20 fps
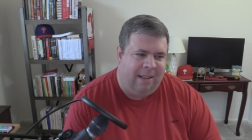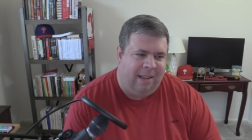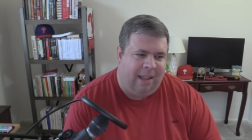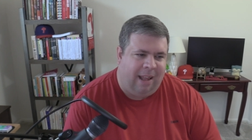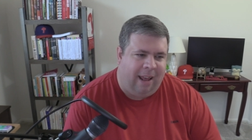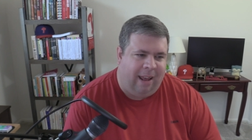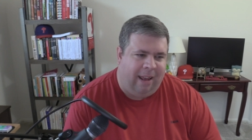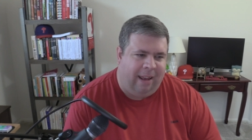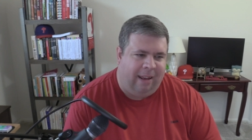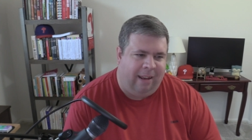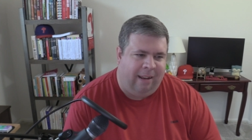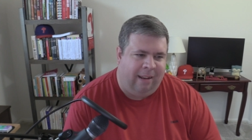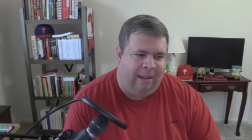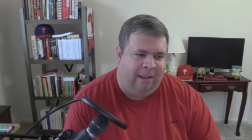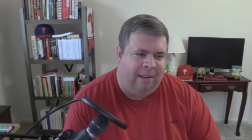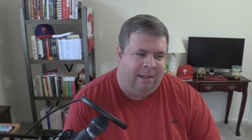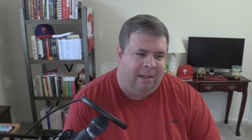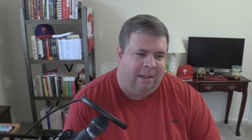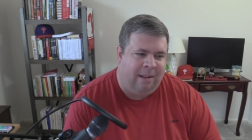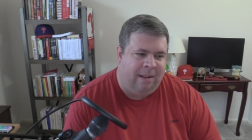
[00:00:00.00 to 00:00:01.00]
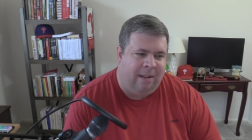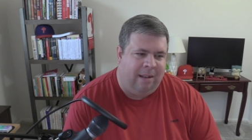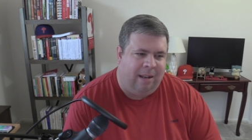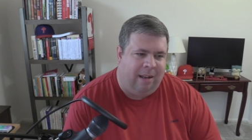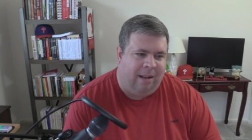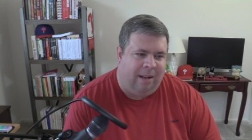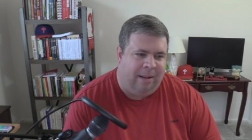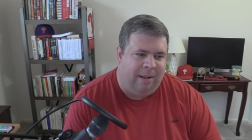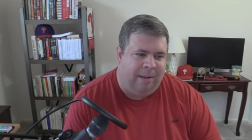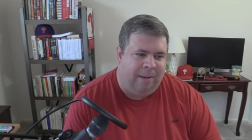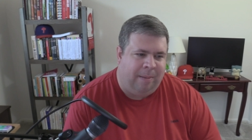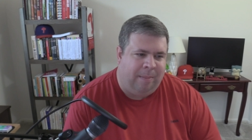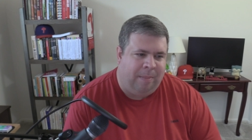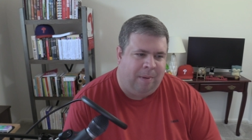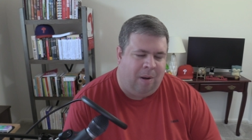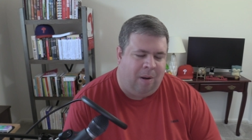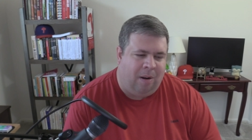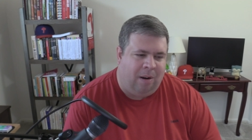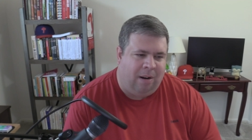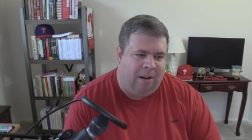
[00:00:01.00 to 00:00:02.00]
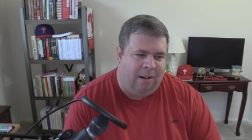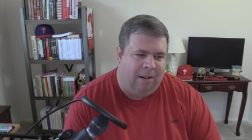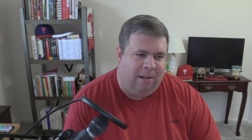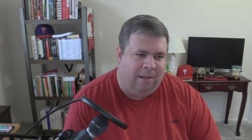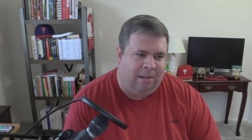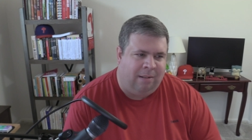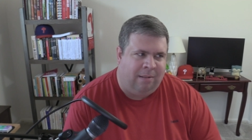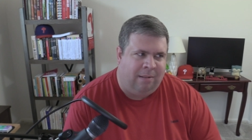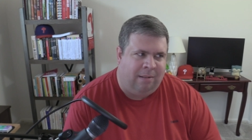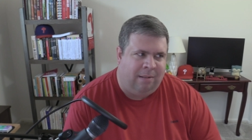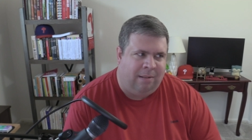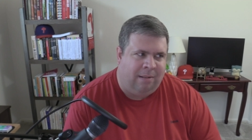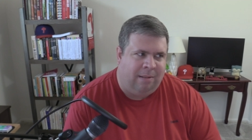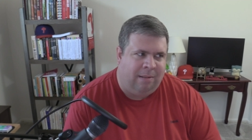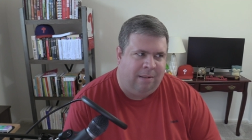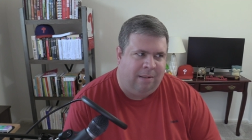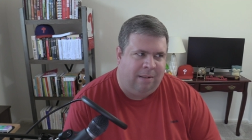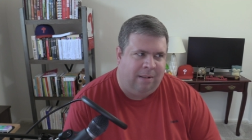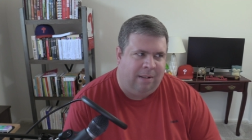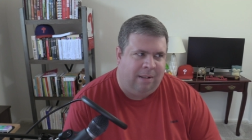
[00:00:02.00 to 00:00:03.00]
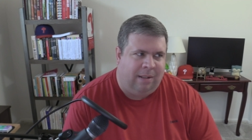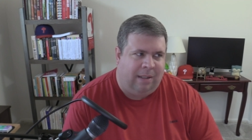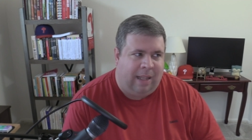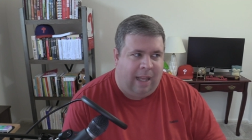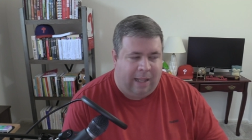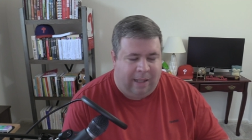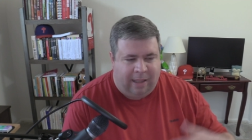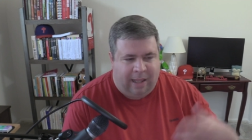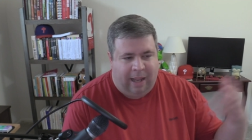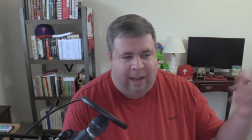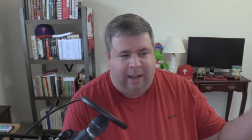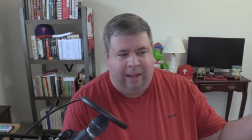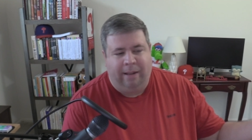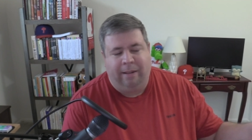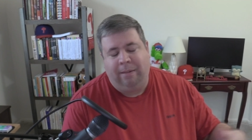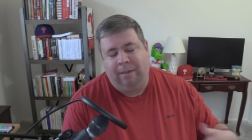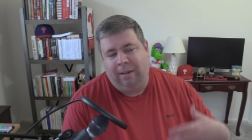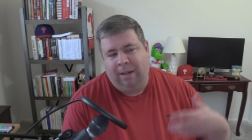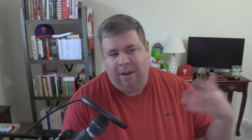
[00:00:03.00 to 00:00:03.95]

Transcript: they are that they